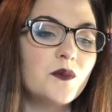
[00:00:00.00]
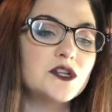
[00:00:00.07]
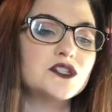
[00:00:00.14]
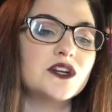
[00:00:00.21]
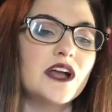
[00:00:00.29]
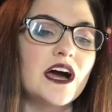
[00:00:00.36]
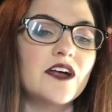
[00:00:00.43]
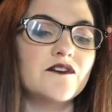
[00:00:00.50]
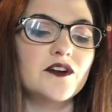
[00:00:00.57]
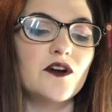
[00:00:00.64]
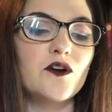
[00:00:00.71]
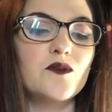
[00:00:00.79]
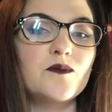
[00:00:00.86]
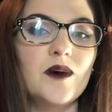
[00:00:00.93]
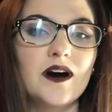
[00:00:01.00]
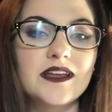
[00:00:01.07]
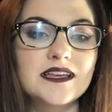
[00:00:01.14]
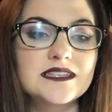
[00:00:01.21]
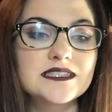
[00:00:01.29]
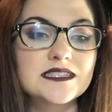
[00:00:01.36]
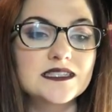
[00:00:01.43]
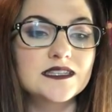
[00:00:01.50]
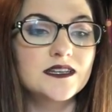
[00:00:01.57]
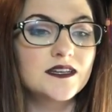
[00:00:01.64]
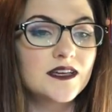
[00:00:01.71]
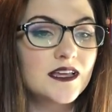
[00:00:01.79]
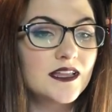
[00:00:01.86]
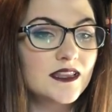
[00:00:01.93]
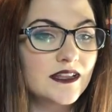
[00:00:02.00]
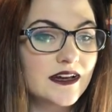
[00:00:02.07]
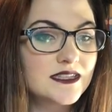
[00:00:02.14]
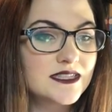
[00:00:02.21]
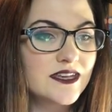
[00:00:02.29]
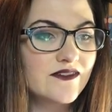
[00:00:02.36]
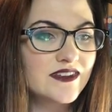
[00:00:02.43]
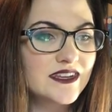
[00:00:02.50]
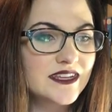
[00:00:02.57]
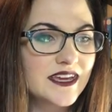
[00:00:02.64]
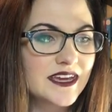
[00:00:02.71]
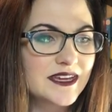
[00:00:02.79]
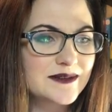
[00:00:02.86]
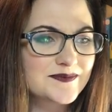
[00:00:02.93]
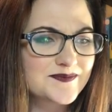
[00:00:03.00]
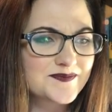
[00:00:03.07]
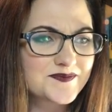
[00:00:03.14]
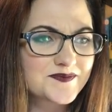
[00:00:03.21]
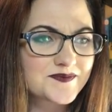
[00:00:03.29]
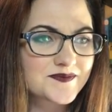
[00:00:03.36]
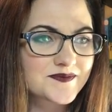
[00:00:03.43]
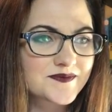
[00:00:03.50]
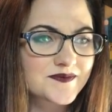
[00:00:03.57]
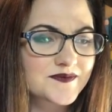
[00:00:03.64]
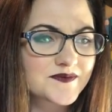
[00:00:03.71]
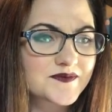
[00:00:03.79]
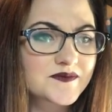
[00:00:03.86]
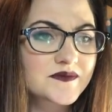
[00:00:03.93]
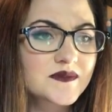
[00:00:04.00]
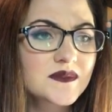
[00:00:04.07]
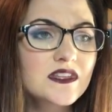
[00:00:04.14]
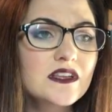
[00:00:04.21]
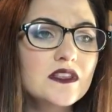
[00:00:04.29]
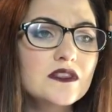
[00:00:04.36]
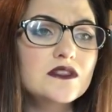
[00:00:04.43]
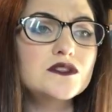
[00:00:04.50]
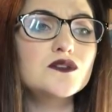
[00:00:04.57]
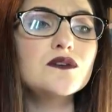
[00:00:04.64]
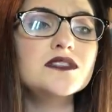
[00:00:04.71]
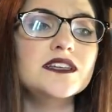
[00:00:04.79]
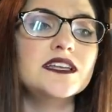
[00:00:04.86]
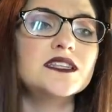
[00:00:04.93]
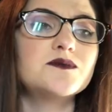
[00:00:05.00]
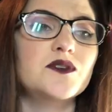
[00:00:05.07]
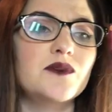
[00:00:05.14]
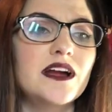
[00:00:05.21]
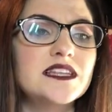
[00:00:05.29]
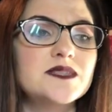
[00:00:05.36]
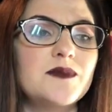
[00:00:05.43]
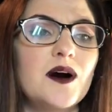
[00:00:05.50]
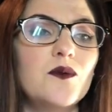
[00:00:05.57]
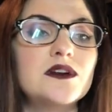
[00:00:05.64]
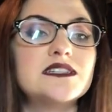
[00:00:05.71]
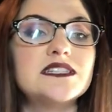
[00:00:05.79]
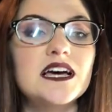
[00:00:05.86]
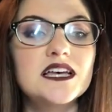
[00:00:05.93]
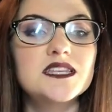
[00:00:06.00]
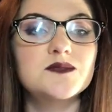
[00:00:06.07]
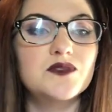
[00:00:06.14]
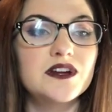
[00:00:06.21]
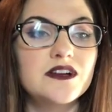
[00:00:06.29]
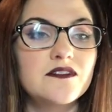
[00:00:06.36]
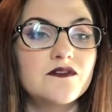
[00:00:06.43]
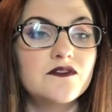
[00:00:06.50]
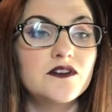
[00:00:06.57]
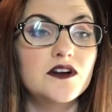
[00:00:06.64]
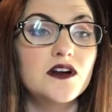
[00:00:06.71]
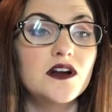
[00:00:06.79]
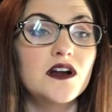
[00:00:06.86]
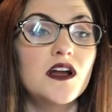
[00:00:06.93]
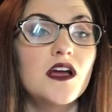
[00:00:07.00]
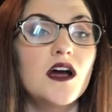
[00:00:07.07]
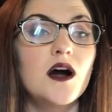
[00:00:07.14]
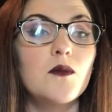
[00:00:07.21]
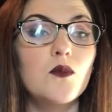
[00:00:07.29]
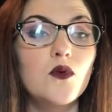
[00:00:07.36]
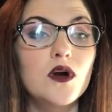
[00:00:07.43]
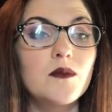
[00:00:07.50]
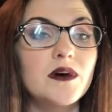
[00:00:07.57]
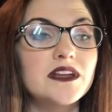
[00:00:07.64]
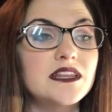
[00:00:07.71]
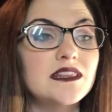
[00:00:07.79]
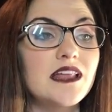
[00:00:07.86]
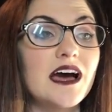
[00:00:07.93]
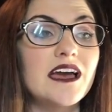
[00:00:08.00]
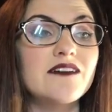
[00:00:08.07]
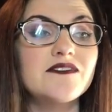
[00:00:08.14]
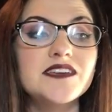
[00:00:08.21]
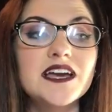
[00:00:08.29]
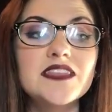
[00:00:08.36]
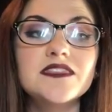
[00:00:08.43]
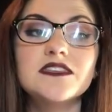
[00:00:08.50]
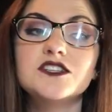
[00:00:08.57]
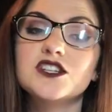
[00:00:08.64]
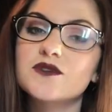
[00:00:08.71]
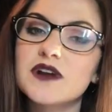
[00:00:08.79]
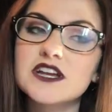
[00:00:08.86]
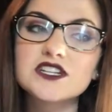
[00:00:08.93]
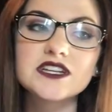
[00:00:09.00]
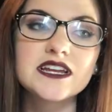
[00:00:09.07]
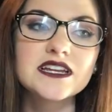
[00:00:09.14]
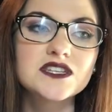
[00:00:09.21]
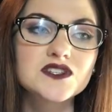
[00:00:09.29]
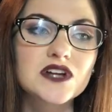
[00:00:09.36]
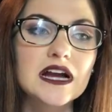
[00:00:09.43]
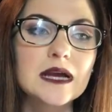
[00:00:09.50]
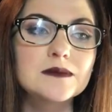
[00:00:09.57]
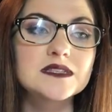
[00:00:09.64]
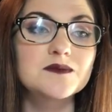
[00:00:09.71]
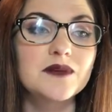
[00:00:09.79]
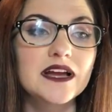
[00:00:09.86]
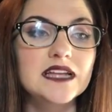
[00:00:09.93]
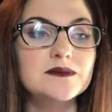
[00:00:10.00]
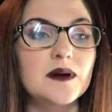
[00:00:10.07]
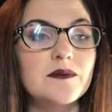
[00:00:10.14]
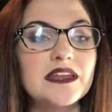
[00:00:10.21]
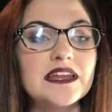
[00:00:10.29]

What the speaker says: butchered out of their own bodies. Line 78. The souls that Ginsberg writes about were desperate for a more abundant life, yet the generation he describes is plagued by